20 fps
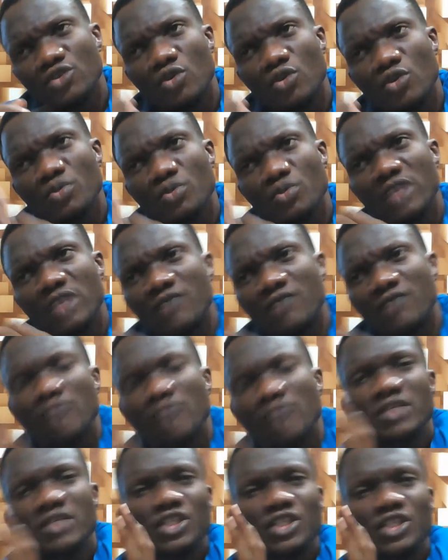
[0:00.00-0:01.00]
open a
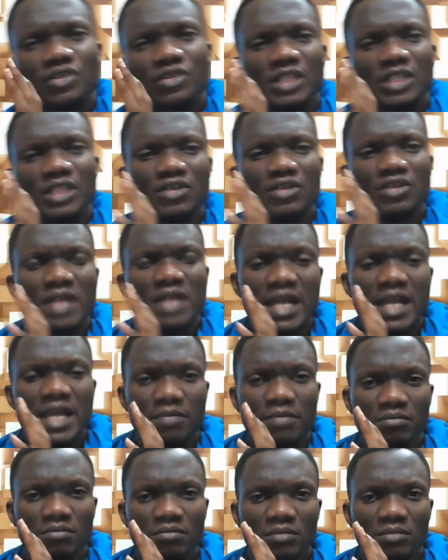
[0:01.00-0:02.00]
foundation in your
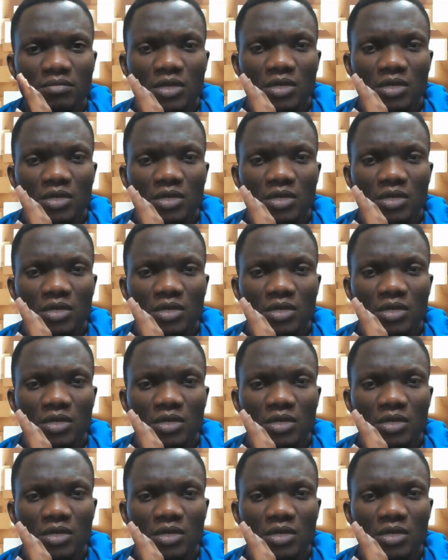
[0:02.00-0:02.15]
name